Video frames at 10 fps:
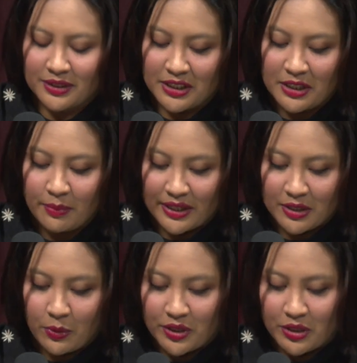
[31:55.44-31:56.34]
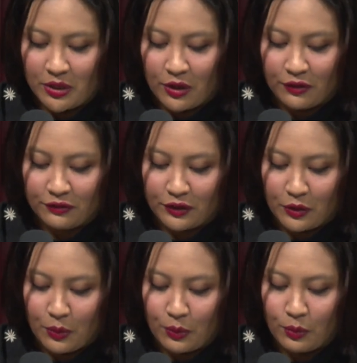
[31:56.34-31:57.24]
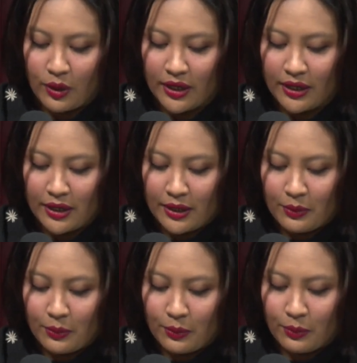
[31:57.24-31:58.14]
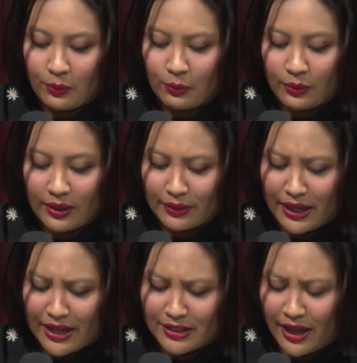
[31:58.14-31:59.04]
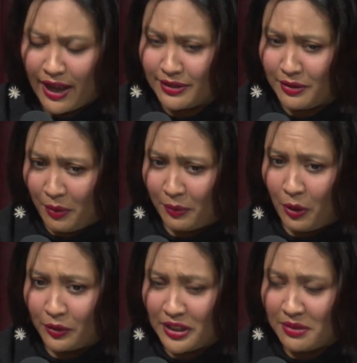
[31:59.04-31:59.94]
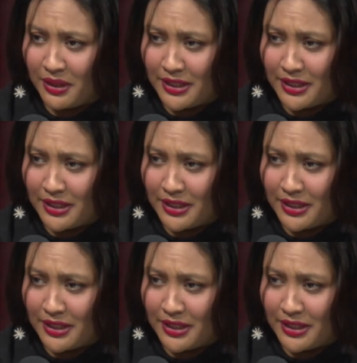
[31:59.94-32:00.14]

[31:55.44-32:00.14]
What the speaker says: certainly begs the question of, what, I mean, has the authorities been